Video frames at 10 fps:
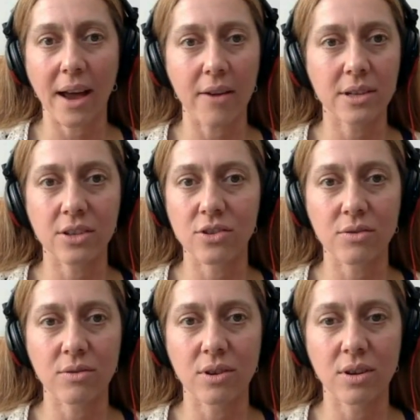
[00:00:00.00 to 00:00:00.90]
did
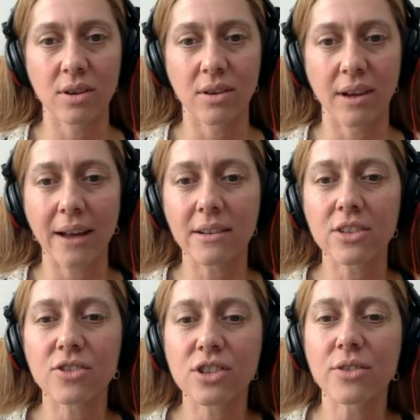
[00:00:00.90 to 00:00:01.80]
you
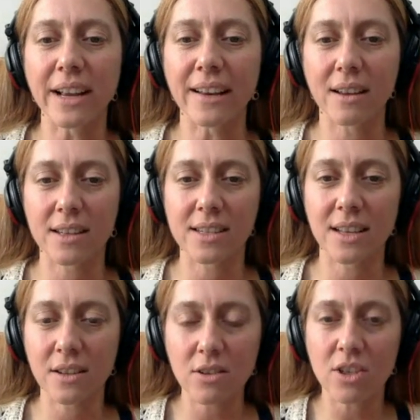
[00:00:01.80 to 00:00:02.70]
do it? Because
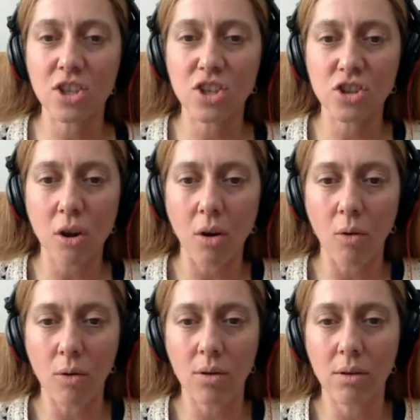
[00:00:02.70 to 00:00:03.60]
it looks
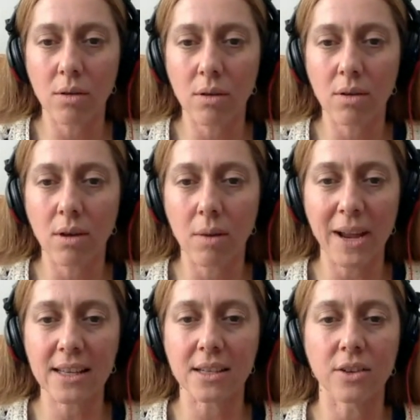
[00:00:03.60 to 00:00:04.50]
so
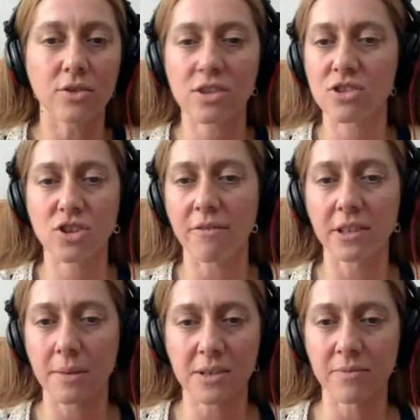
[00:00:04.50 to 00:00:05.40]
amazing. You just
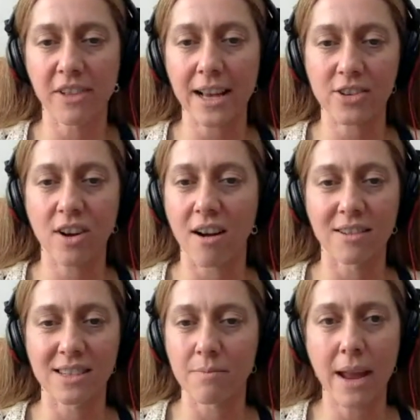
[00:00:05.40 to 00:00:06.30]
shuffled up some
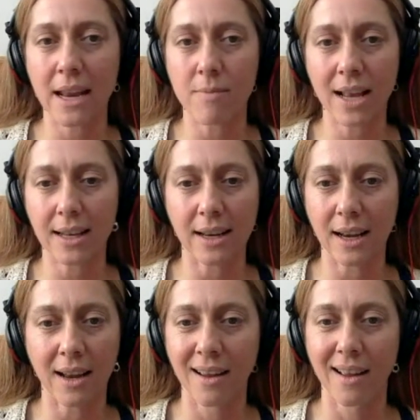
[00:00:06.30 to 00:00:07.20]
flashcards and made a
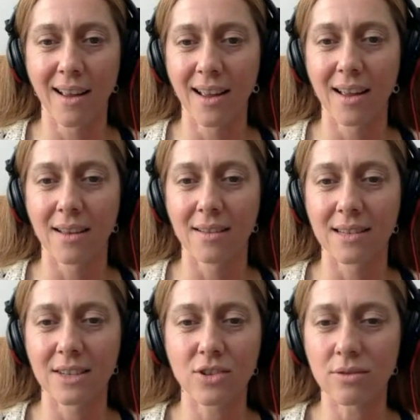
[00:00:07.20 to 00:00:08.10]
melody.
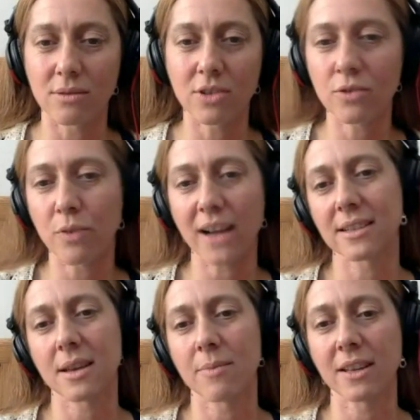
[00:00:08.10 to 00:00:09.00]
Did you
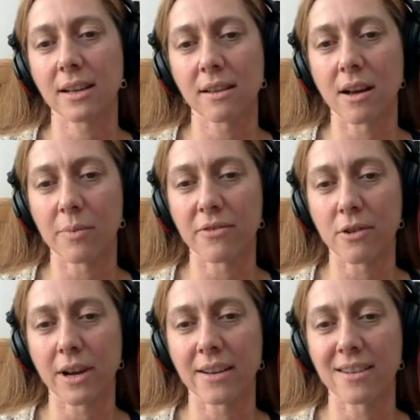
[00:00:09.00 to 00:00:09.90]
practice that melody a lot
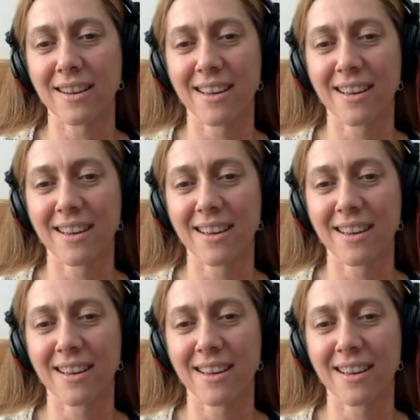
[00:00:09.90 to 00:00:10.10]
beforehand?